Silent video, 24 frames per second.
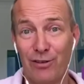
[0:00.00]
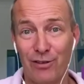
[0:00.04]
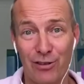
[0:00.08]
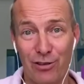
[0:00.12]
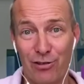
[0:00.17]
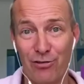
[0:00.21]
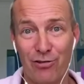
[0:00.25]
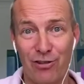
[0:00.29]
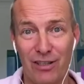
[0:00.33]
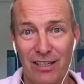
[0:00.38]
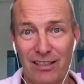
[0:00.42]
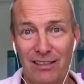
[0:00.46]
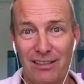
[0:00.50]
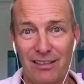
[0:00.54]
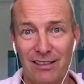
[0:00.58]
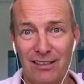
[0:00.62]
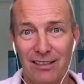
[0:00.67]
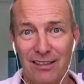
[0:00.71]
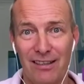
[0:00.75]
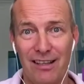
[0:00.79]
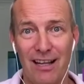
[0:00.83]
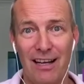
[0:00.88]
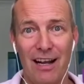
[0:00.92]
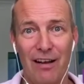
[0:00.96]
the street
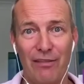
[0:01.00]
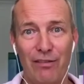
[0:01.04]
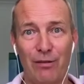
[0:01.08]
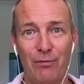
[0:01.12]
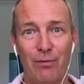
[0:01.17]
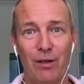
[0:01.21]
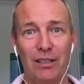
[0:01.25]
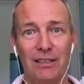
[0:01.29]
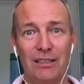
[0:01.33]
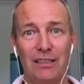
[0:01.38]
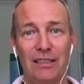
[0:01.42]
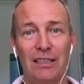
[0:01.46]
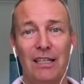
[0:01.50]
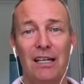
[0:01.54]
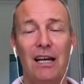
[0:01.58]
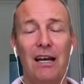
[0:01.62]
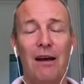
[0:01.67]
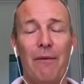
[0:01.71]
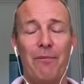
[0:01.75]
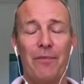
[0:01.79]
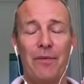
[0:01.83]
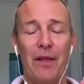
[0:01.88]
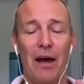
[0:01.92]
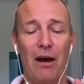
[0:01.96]
than having money.
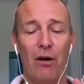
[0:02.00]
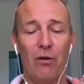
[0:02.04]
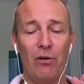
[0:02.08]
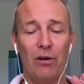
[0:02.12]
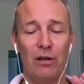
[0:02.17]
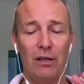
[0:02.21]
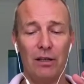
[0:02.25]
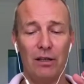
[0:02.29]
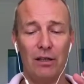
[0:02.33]
Now,